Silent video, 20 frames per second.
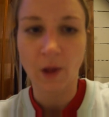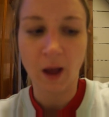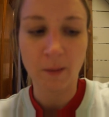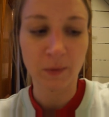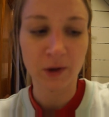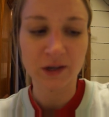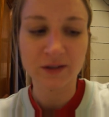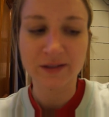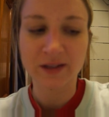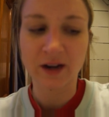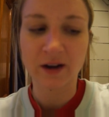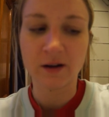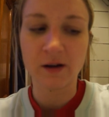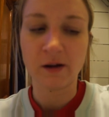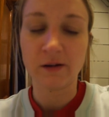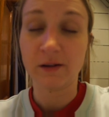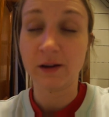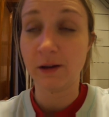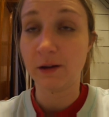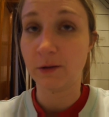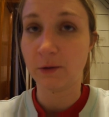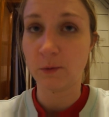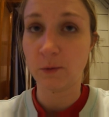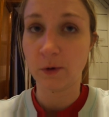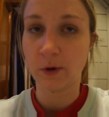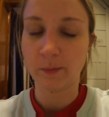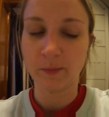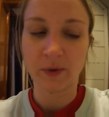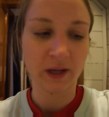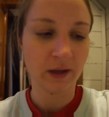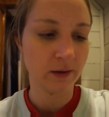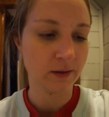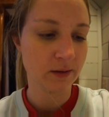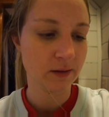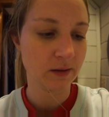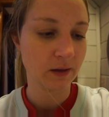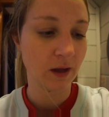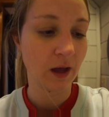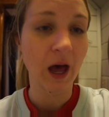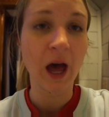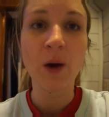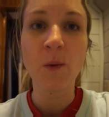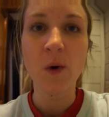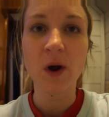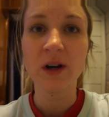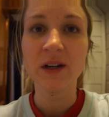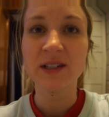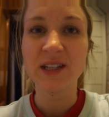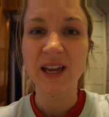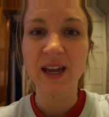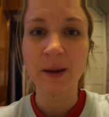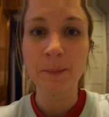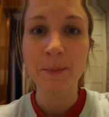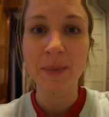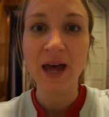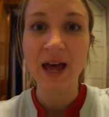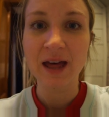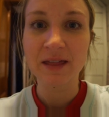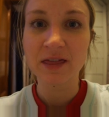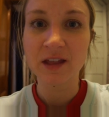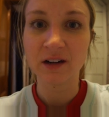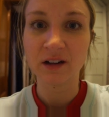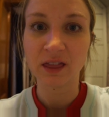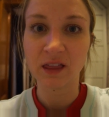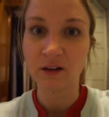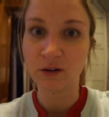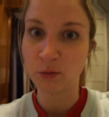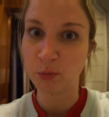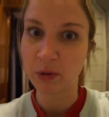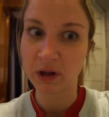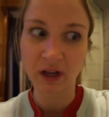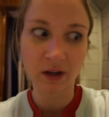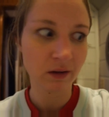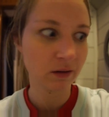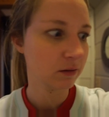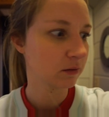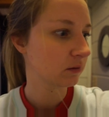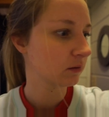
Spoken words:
I'm gonna set it on Eco Warm because I wanna take a bath in a little bit.